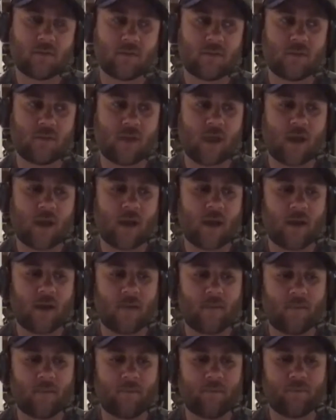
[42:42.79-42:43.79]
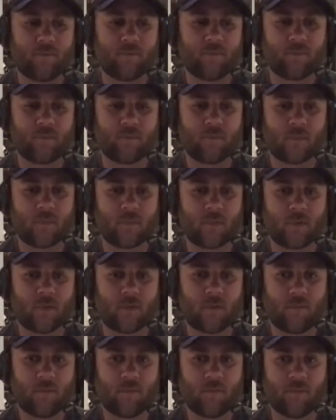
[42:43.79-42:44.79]
um,
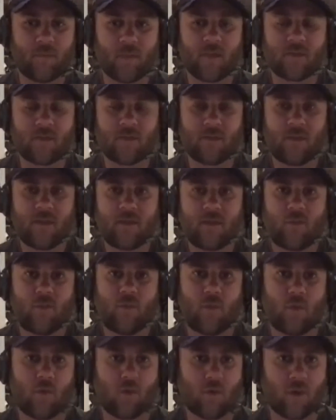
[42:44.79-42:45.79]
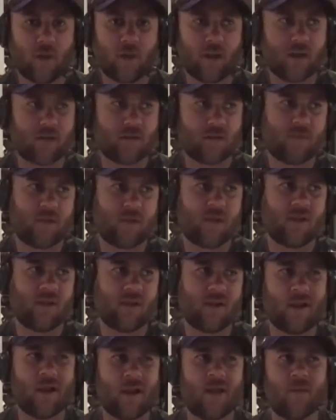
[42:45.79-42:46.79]
this war, and it's bigger
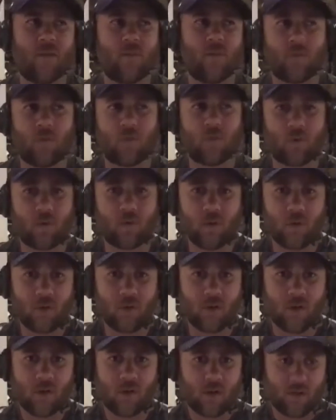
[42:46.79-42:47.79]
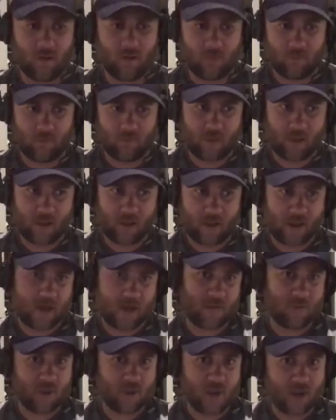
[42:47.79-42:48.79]
than any war that any
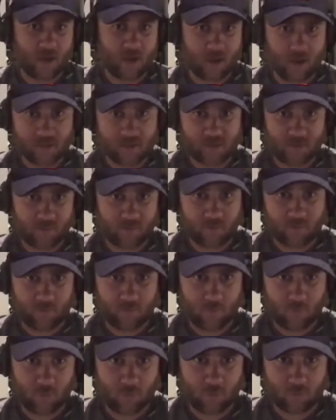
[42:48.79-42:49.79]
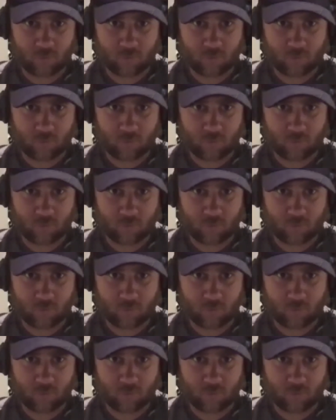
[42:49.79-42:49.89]
man has ever fought.